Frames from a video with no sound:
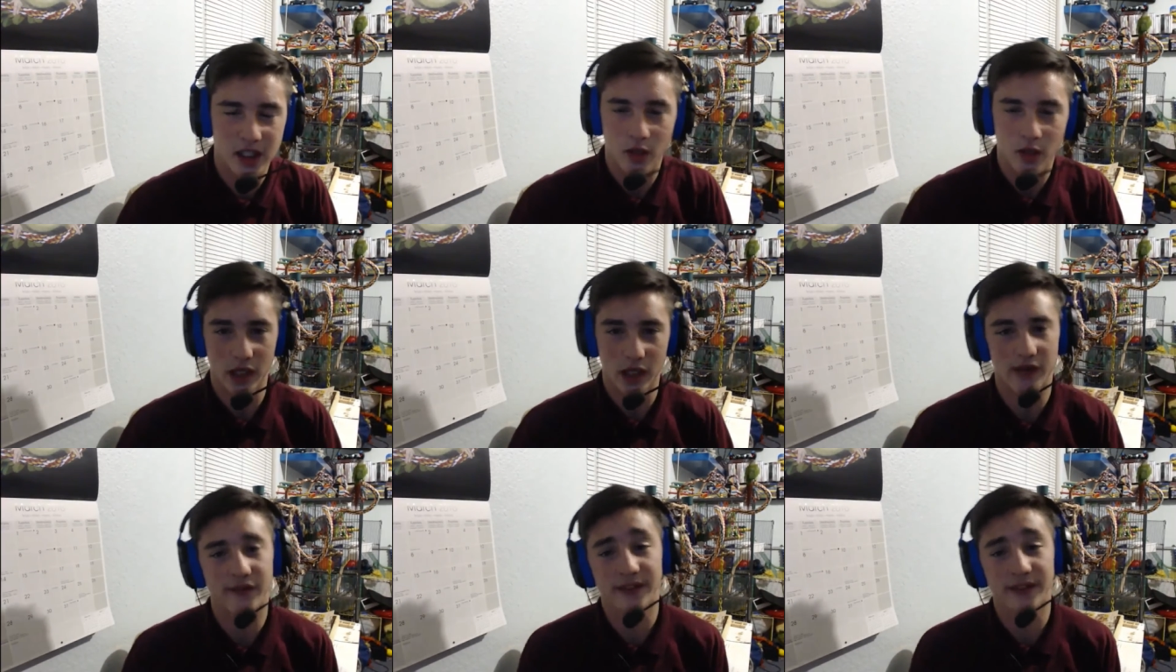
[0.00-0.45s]

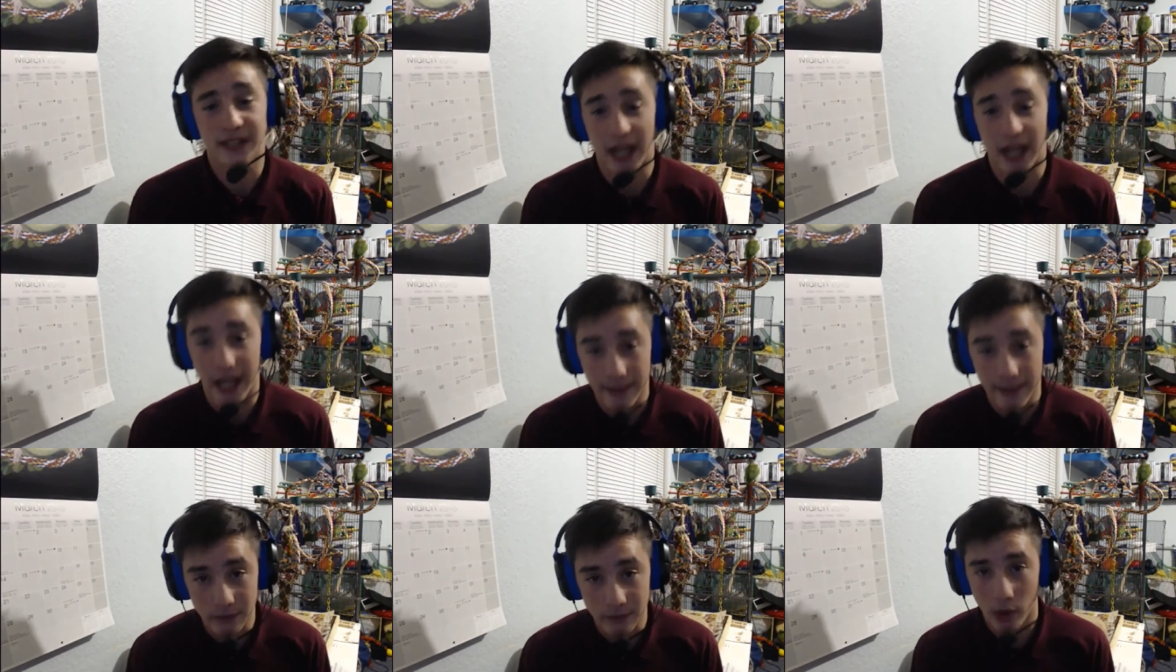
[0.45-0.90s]
Whatever
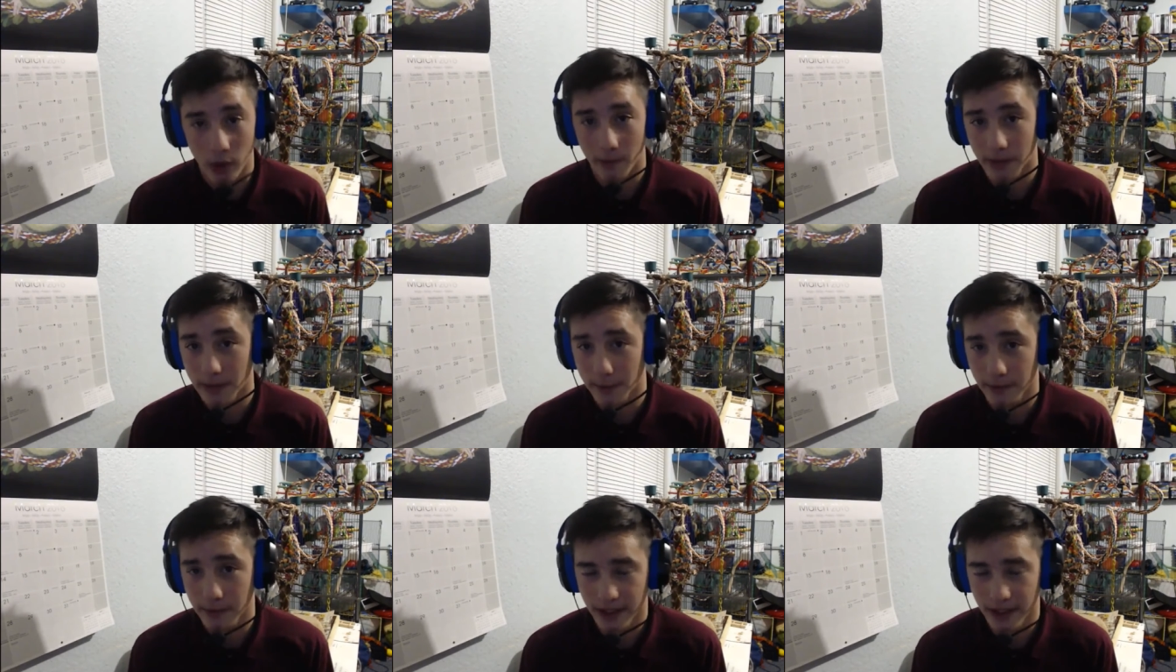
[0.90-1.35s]
game you want me
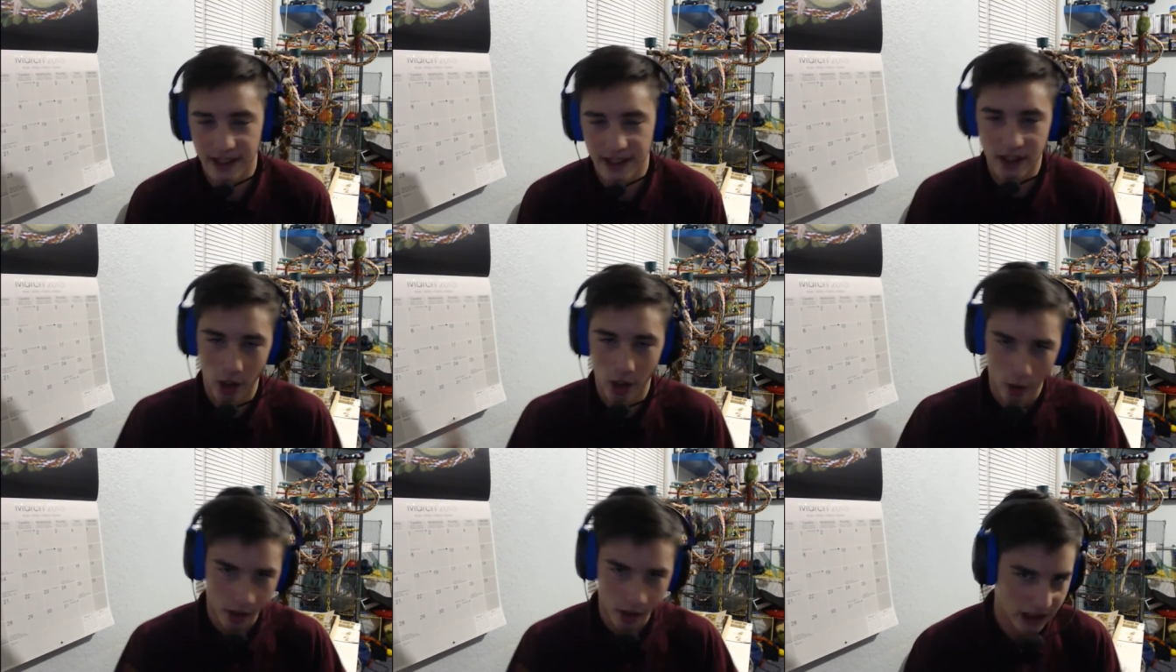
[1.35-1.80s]
to play,
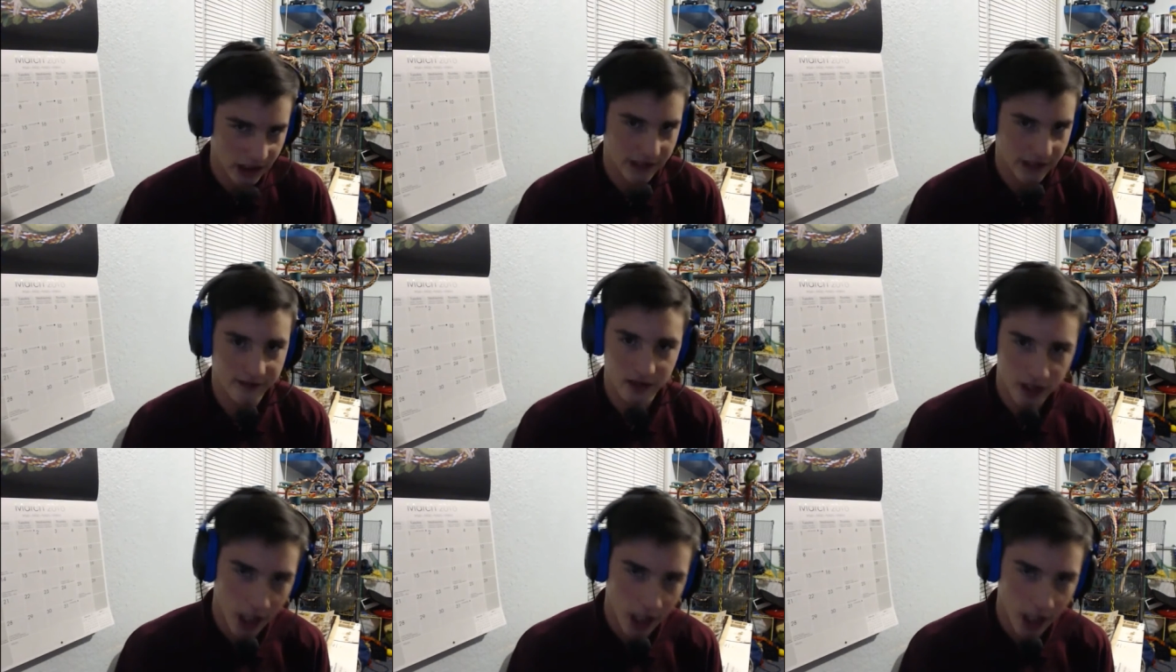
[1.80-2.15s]
go ahead and leave a